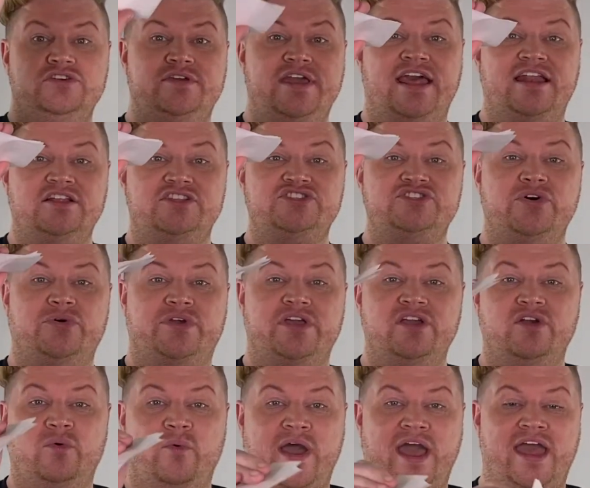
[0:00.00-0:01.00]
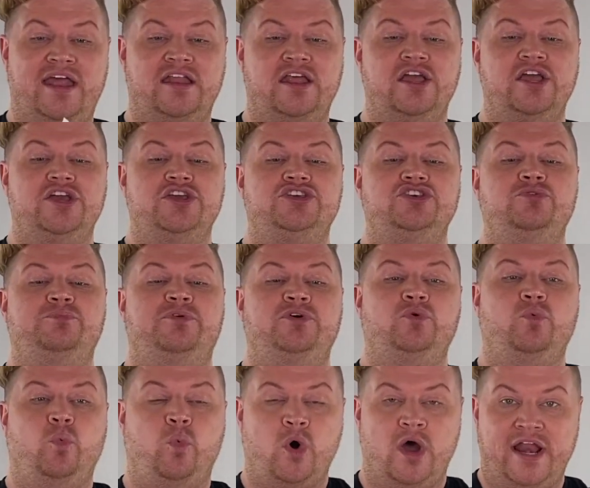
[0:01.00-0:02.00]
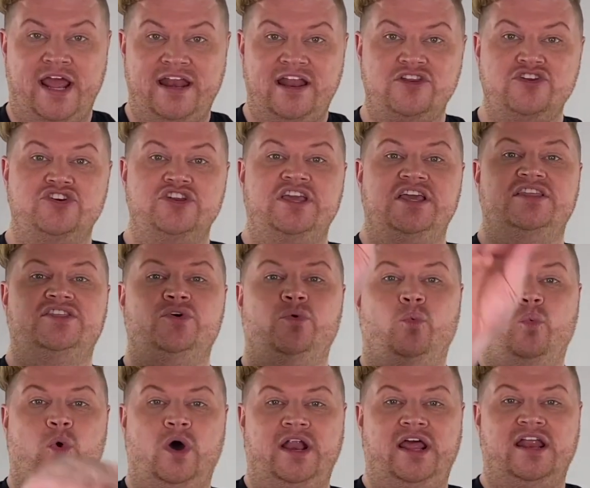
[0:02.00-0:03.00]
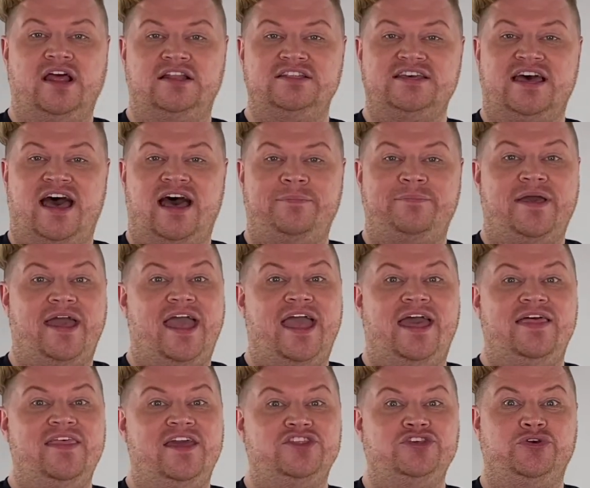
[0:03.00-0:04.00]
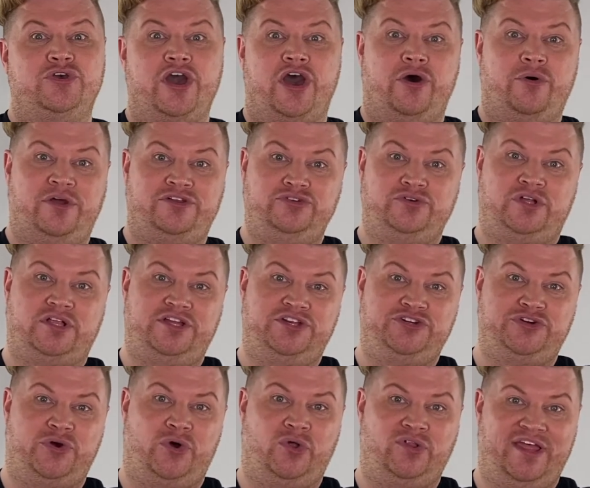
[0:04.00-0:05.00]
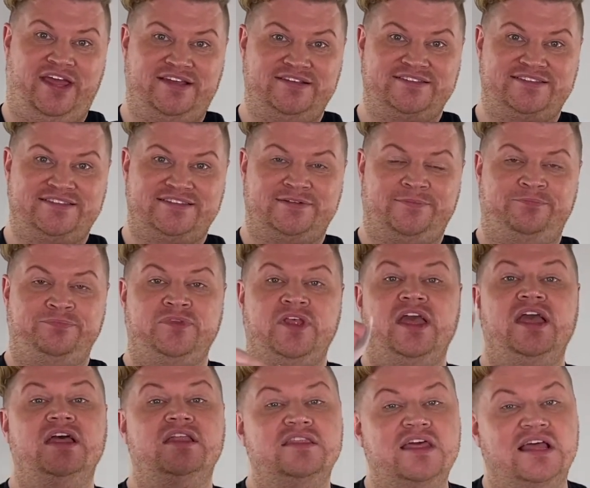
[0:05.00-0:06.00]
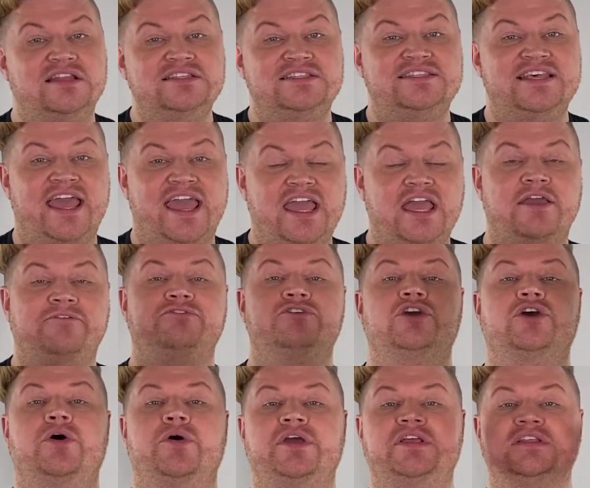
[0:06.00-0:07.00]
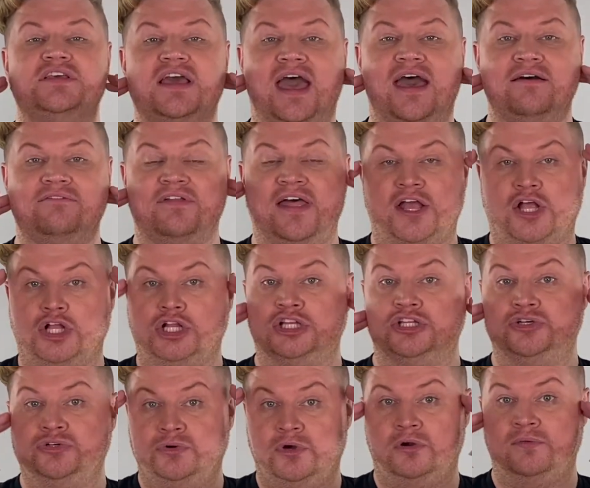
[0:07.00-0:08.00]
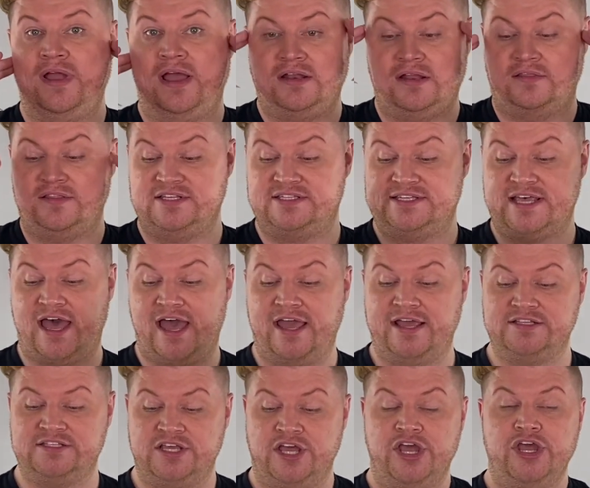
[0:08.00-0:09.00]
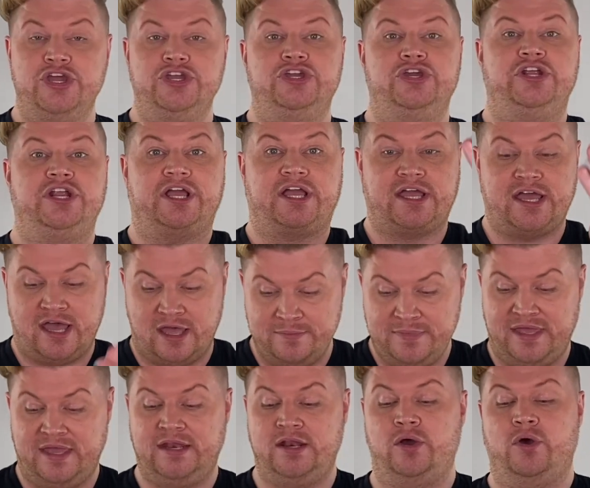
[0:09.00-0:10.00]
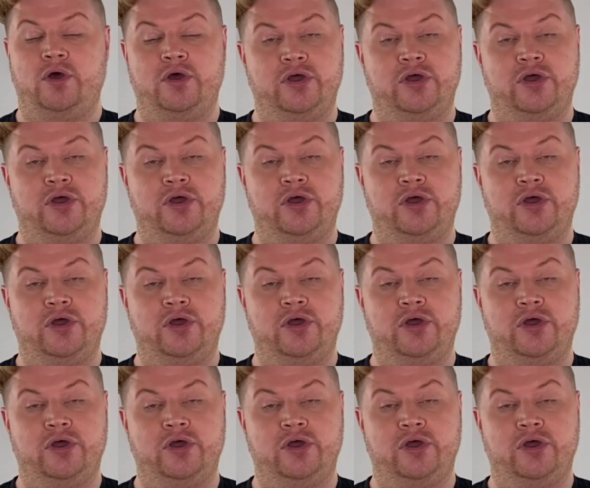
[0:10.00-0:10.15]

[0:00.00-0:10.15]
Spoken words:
get it soaking wet, you put one in underneath, one in on top, and then you go and you clean your whole lace. Then say if you're going to have like glue around on the sides, you're gonna come in,